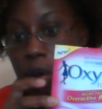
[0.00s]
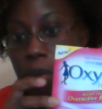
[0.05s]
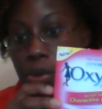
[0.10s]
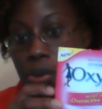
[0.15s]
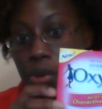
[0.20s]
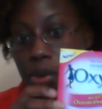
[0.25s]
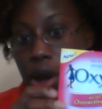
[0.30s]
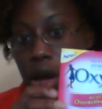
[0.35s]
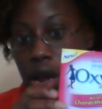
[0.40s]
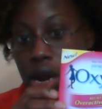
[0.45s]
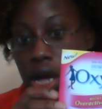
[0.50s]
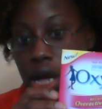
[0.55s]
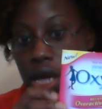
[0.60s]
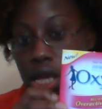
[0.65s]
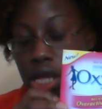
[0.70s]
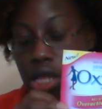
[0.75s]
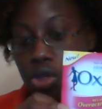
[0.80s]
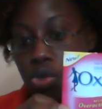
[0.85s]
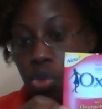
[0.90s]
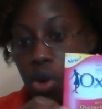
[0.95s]

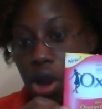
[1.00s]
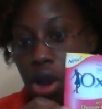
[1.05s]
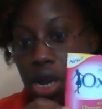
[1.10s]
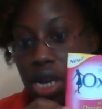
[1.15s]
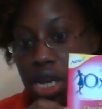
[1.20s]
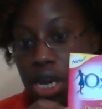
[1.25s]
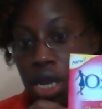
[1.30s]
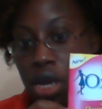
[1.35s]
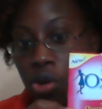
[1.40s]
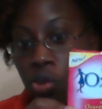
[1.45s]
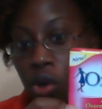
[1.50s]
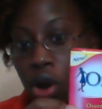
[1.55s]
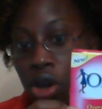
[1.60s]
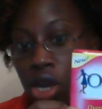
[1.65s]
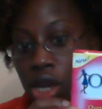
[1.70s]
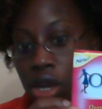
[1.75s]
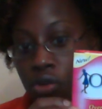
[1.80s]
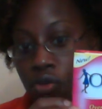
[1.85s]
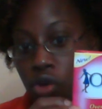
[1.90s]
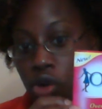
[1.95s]
product is
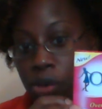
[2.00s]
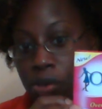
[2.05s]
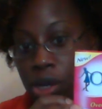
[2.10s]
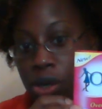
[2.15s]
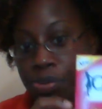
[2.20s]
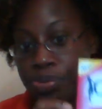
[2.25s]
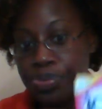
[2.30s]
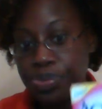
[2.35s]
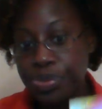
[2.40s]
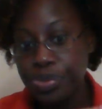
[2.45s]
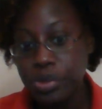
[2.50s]
working for me.